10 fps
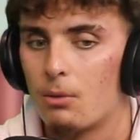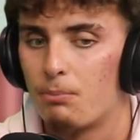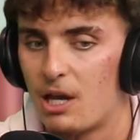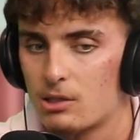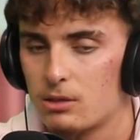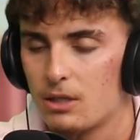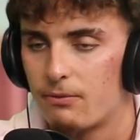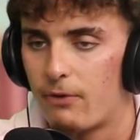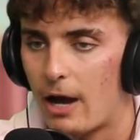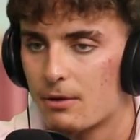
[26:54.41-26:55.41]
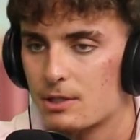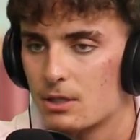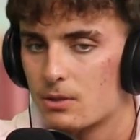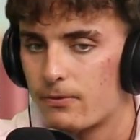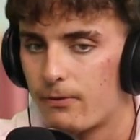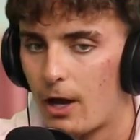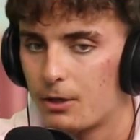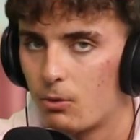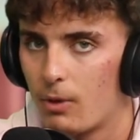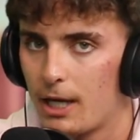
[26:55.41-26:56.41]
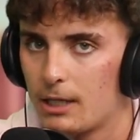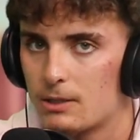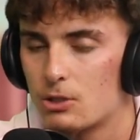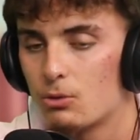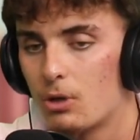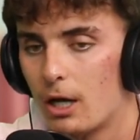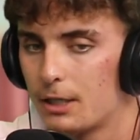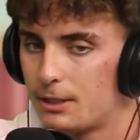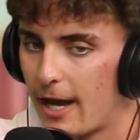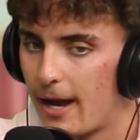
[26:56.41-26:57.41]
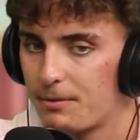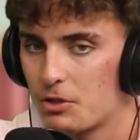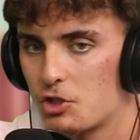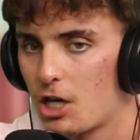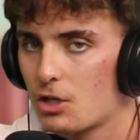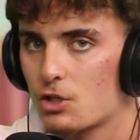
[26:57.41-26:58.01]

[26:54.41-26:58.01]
basically viruses find a way to adapt and change.